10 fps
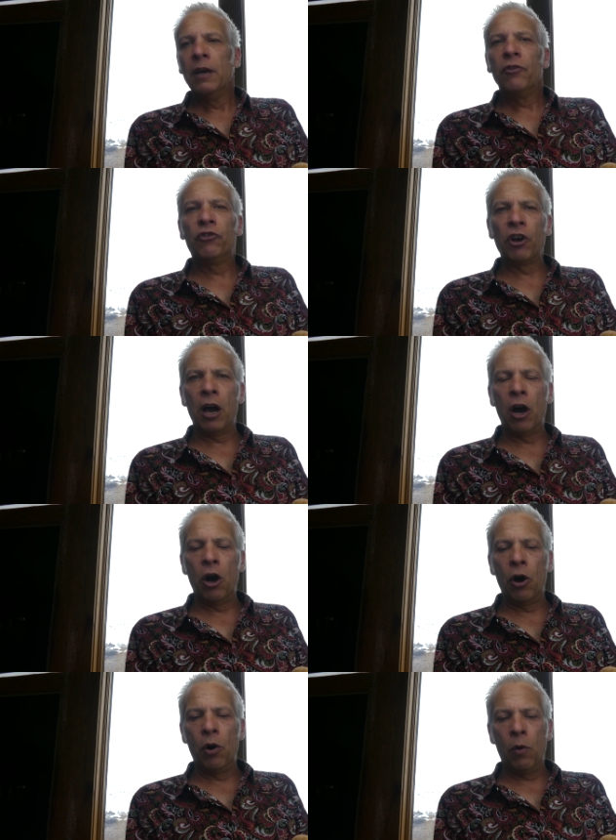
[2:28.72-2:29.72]

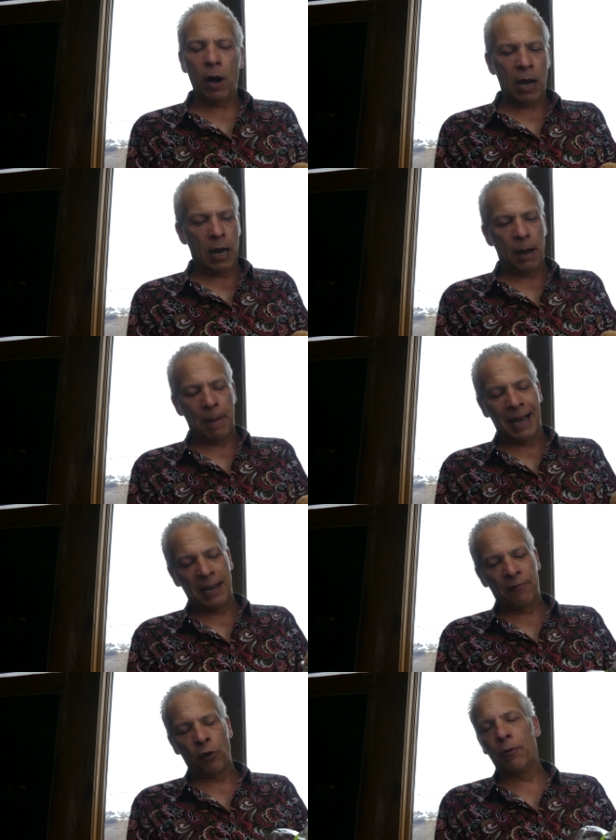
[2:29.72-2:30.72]
So I
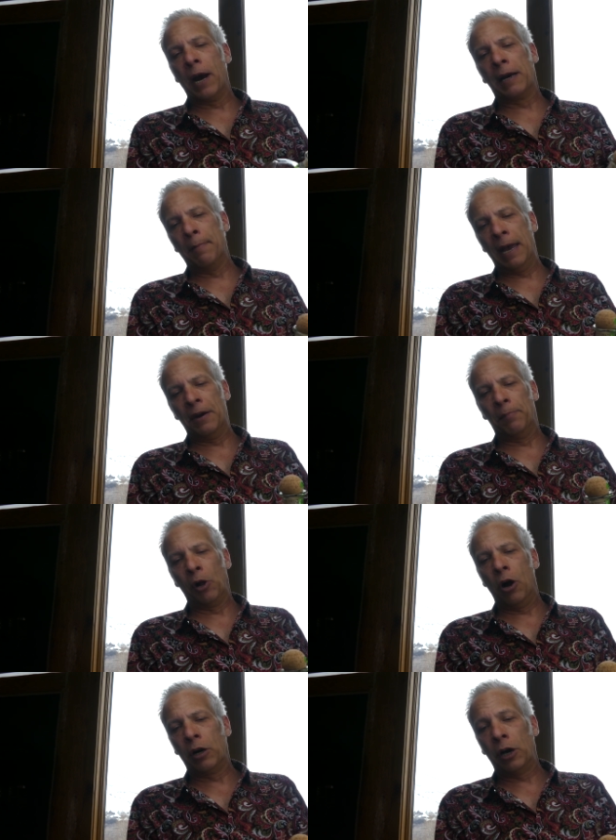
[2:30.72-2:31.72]
definitely recommend a
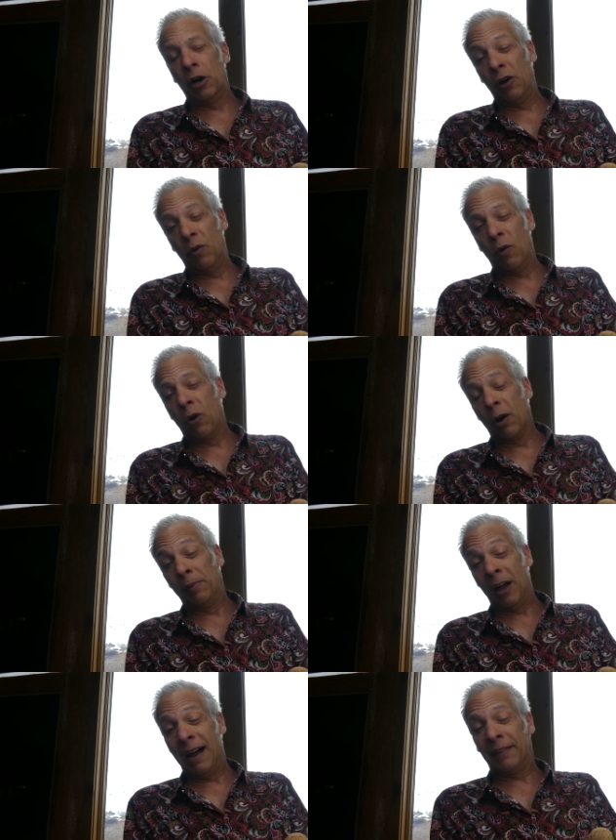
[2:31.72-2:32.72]
Blanco or a
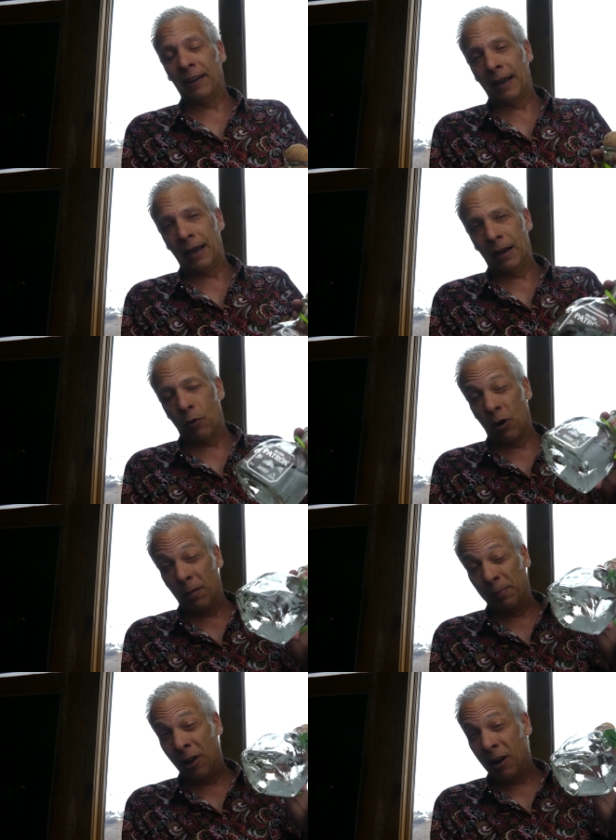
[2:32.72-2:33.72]
Plata or a
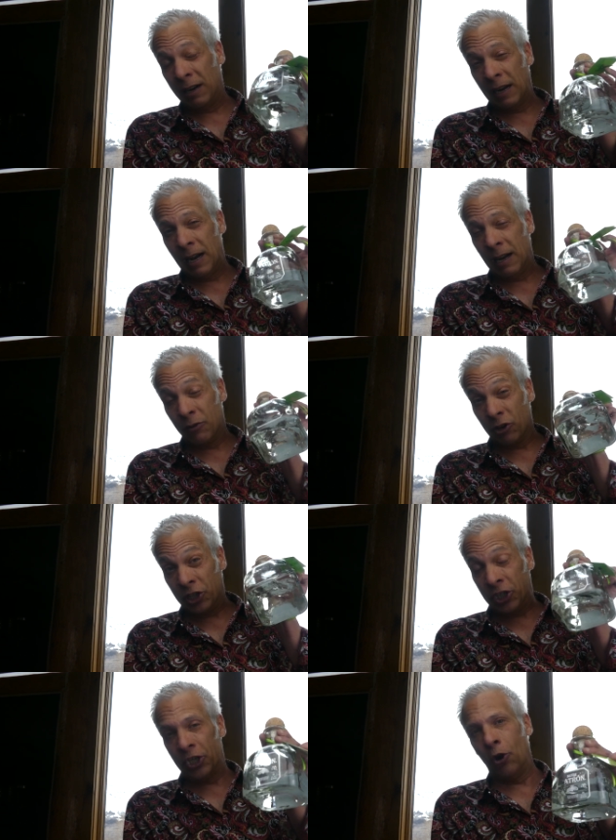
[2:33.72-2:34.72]
Blanca or a
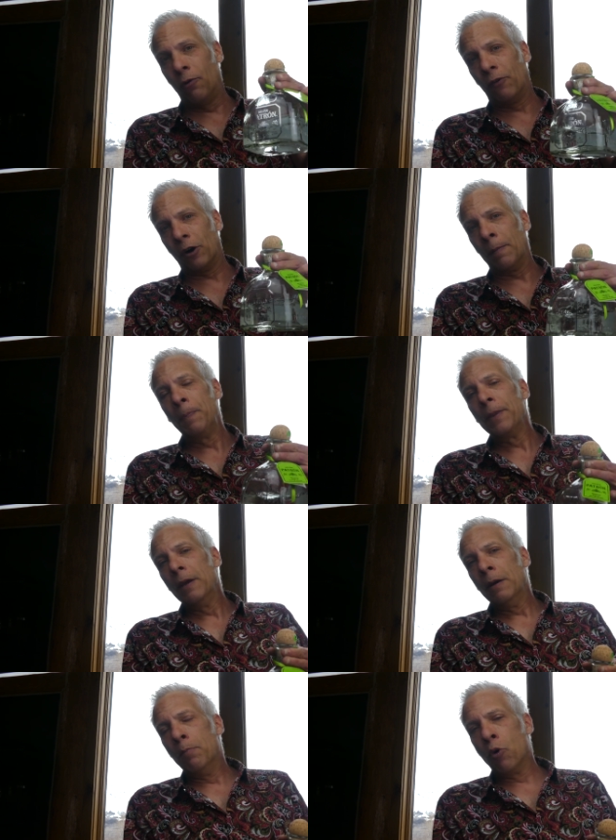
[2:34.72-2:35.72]
Silver.
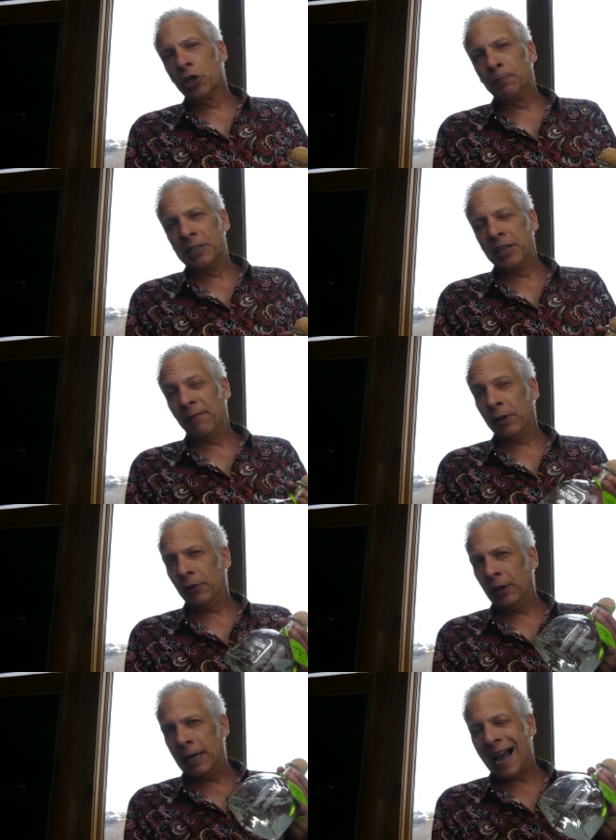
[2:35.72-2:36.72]
More
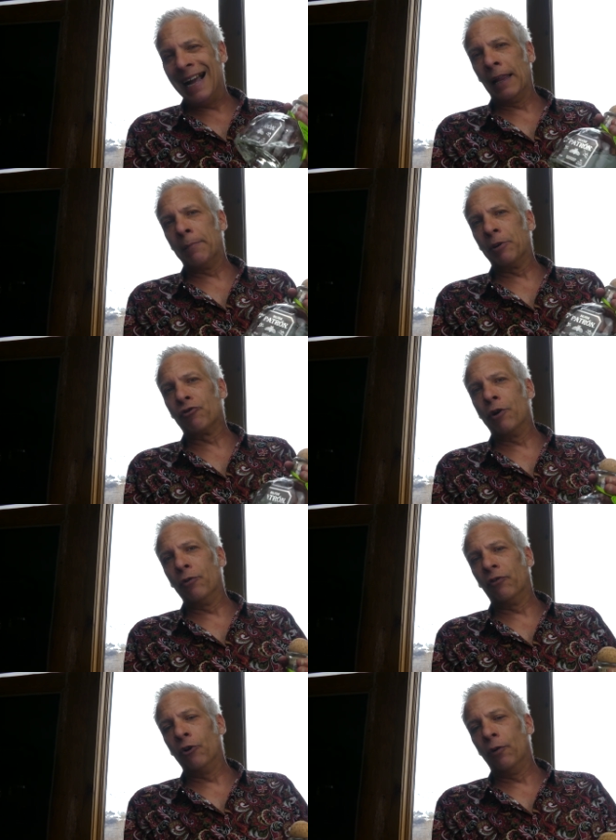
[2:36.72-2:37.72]
specifically, I like
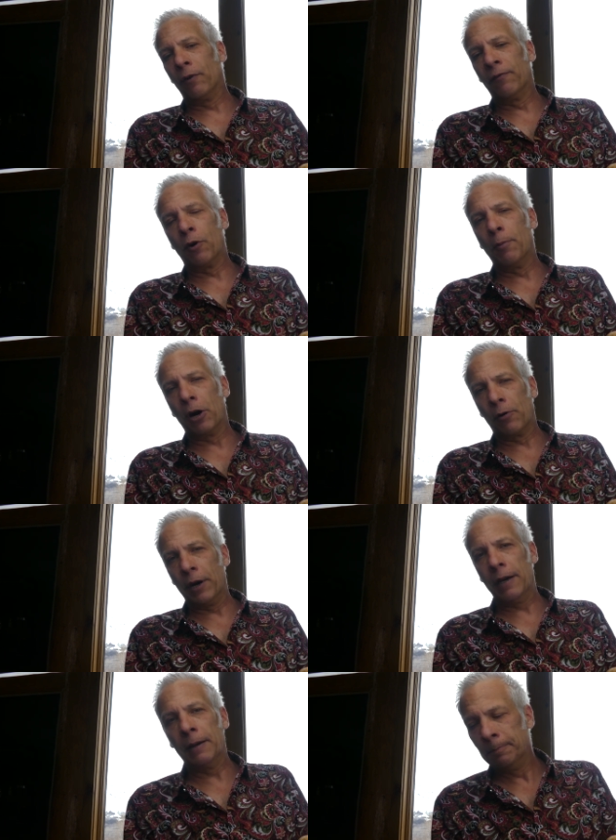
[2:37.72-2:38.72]
Patron Silver for a margarita.